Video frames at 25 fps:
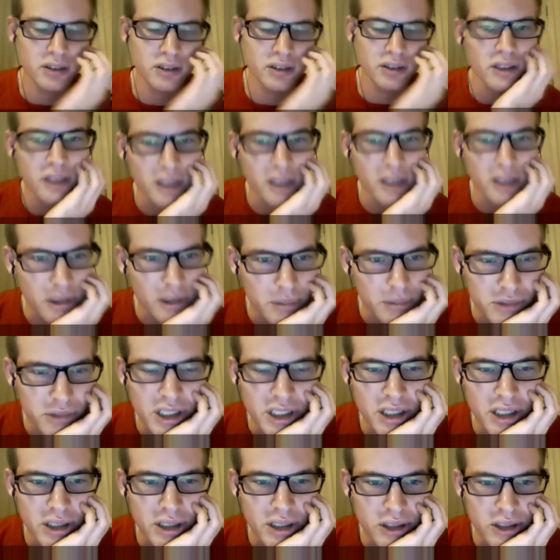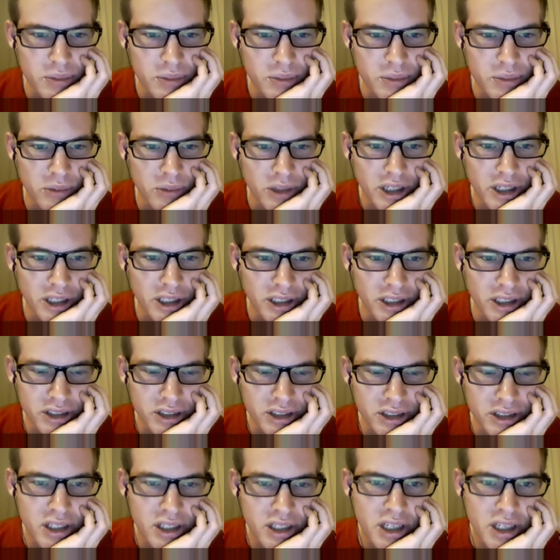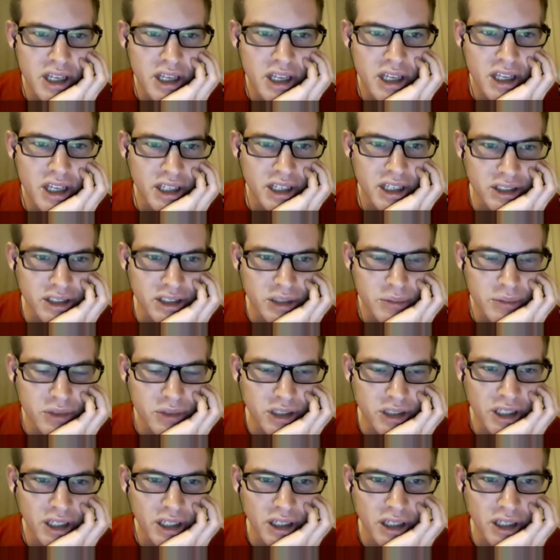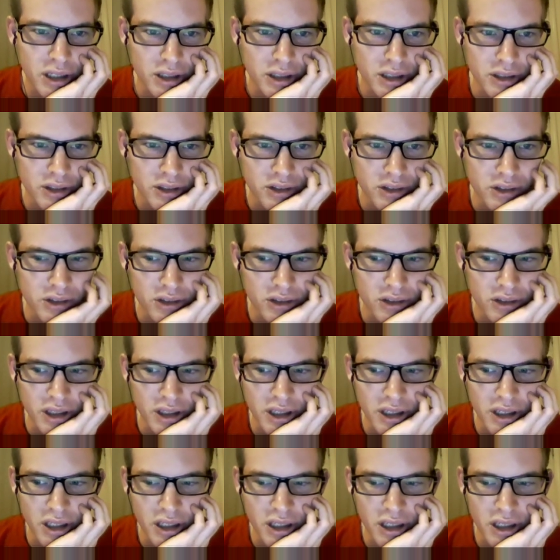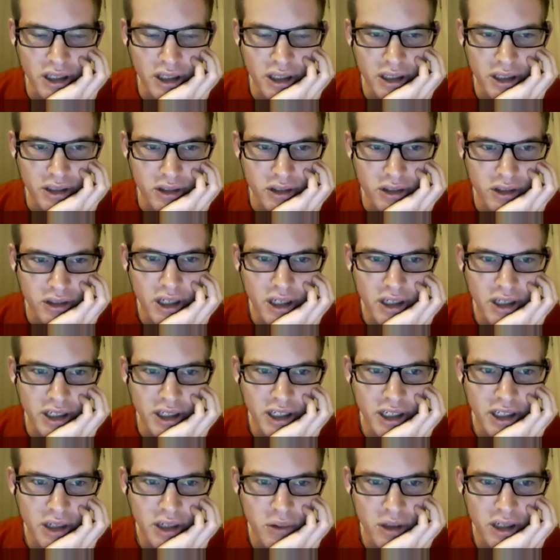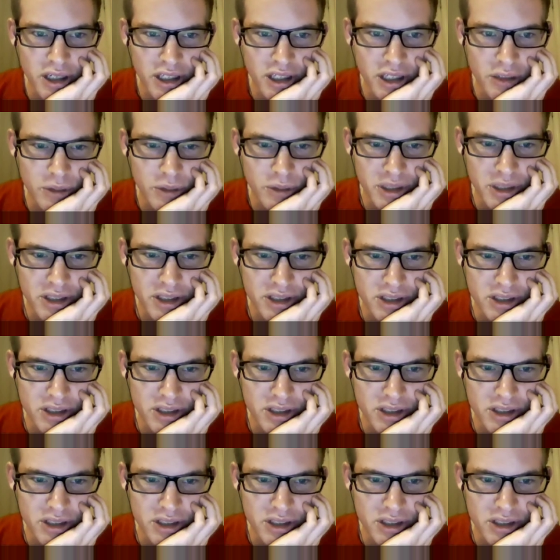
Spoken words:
I'm trying to explain why. Because it seems like on the crocodile one it would be